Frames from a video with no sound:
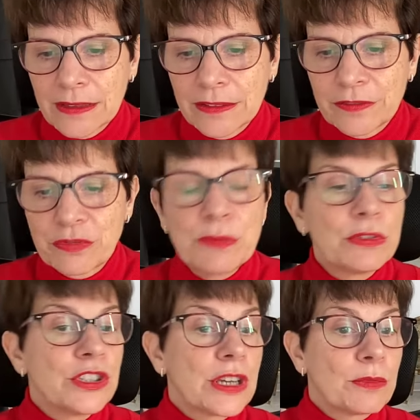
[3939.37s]
free
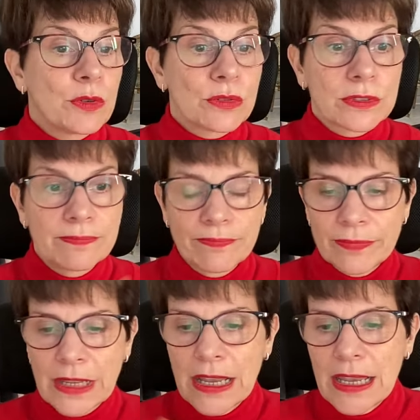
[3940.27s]
body shape course.
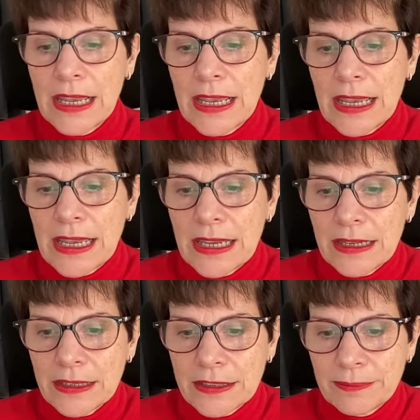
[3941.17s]

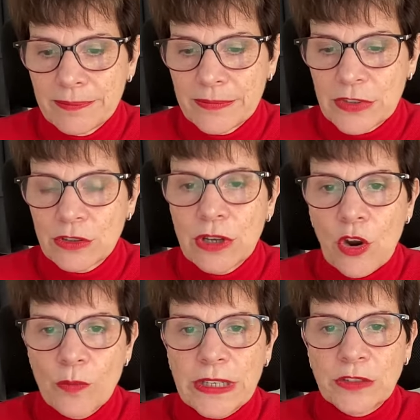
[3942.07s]
Um, so I
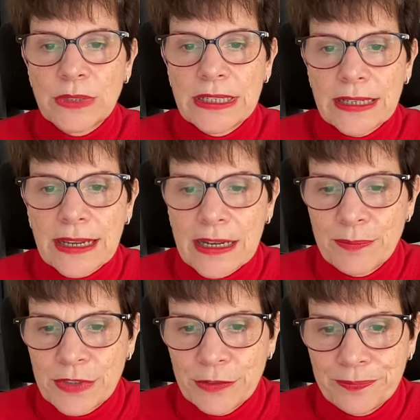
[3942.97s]
hope that will
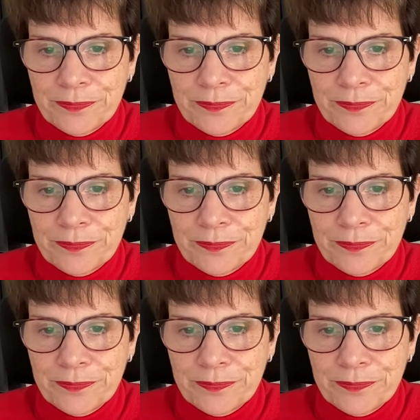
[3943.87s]
help you.